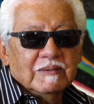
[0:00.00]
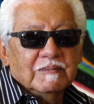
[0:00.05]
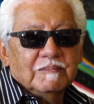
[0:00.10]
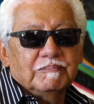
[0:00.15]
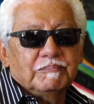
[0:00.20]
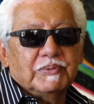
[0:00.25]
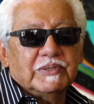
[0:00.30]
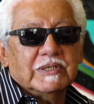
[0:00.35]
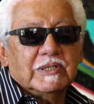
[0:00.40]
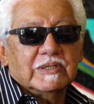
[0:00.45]

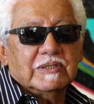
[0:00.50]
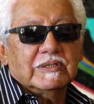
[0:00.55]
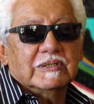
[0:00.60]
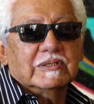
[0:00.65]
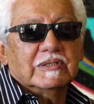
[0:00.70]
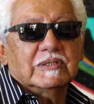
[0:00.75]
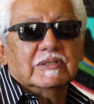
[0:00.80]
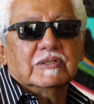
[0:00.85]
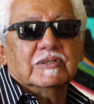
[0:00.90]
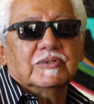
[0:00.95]
But
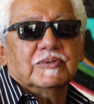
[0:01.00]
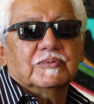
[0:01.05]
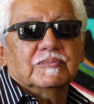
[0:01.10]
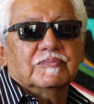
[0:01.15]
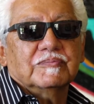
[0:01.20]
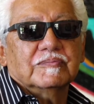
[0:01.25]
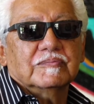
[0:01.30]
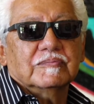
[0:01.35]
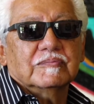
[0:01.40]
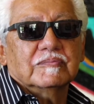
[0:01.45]

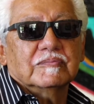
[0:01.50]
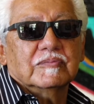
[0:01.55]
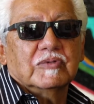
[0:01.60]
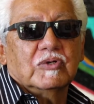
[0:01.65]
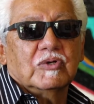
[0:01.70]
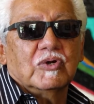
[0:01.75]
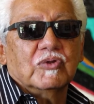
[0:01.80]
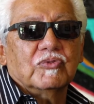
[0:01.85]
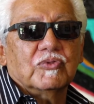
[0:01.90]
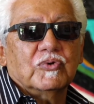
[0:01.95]

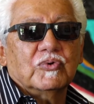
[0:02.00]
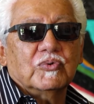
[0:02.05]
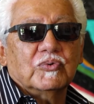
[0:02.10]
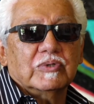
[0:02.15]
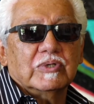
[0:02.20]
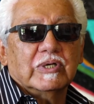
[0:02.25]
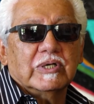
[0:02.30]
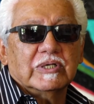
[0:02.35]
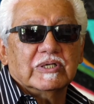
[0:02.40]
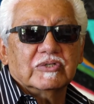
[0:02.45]

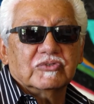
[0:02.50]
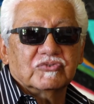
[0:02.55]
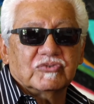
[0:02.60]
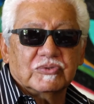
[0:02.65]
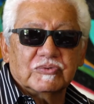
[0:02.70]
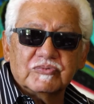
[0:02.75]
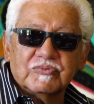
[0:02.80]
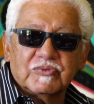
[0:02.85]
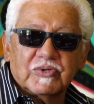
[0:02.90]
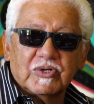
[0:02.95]
although I got
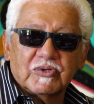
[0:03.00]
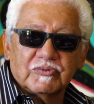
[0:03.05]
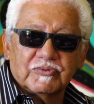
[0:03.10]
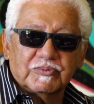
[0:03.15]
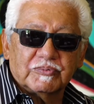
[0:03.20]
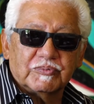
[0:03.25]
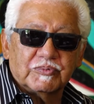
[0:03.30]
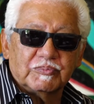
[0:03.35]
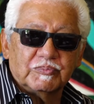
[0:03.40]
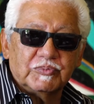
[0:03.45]
so involved in the